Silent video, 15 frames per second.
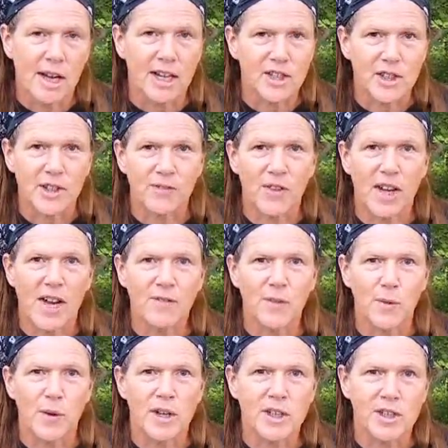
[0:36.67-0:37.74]
Actually, if you
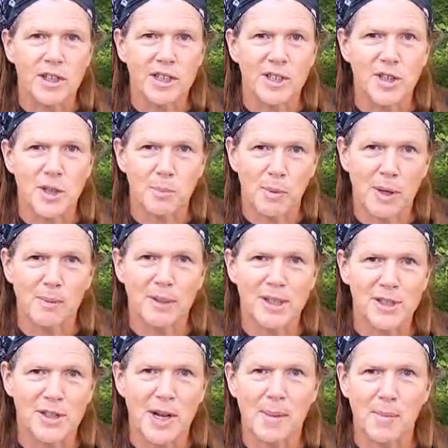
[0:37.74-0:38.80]
haven't watched it, you should probably
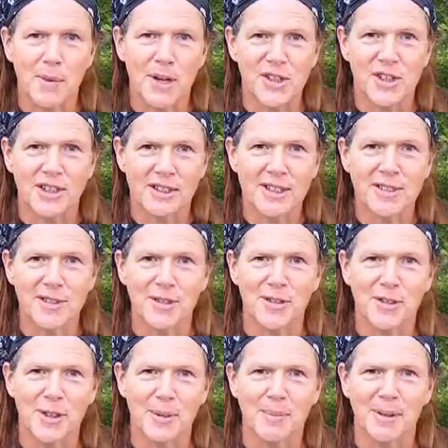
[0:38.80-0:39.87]
stop watching this
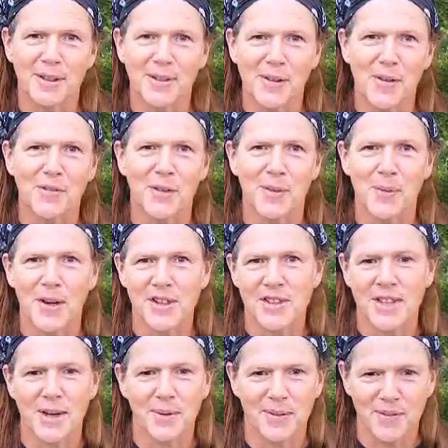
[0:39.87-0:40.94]
YouTube and go over and
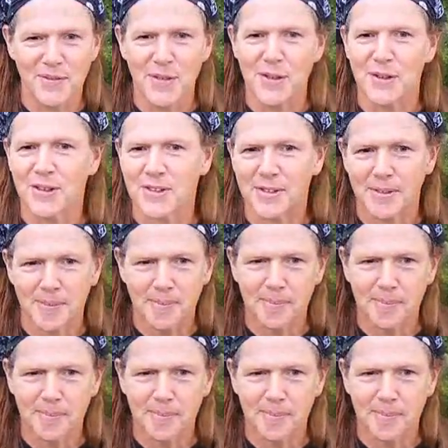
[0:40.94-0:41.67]
watch that one first.